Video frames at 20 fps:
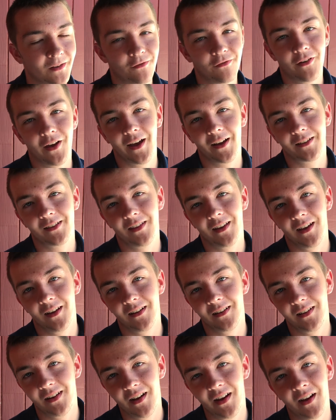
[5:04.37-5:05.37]
the fact
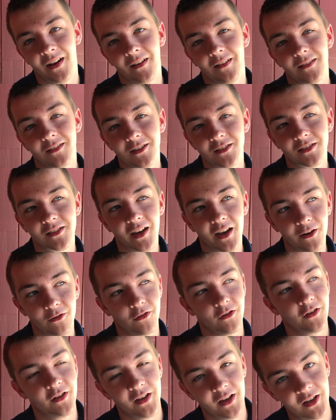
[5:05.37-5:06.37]
that, yeah, this guy
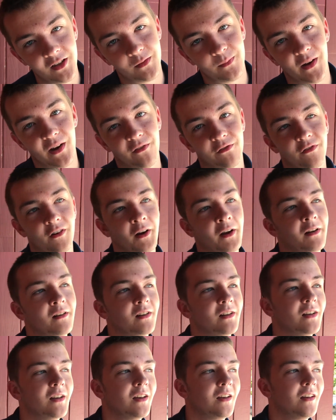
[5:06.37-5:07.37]
really is my
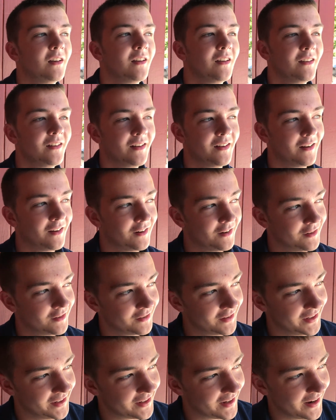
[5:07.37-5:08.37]
friend. You know,
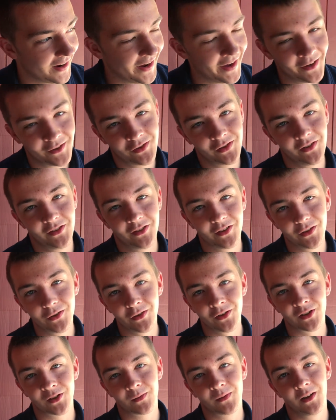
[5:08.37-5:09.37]
like I actually do
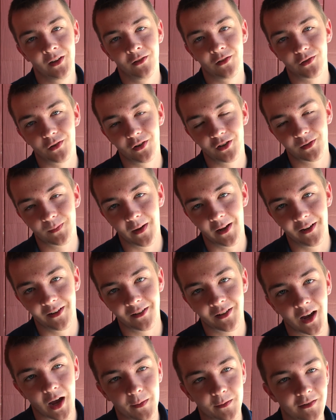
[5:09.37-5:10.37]
enjoy spending
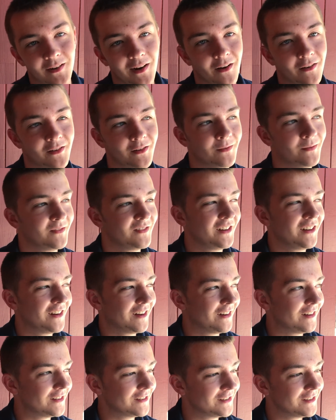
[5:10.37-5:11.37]
time around him. You
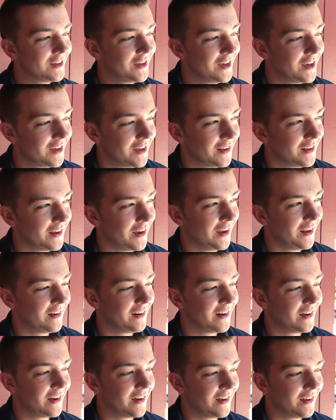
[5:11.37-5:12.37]
know,
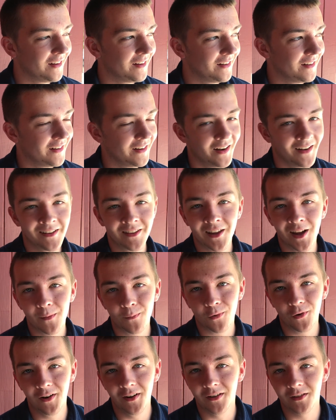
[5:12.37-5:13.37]
and at
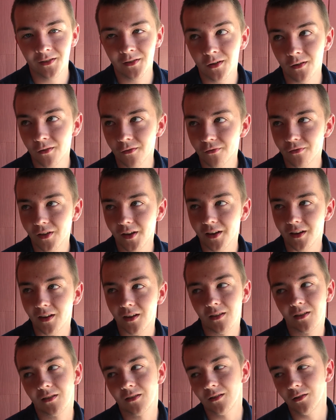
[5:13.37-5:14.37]
that point, it sort of like
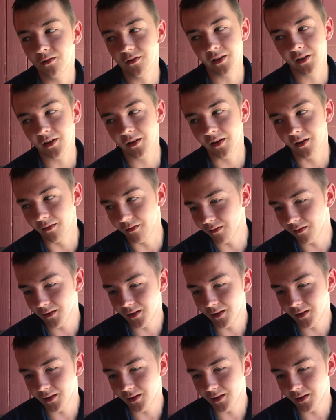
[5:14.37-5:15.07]
it was like a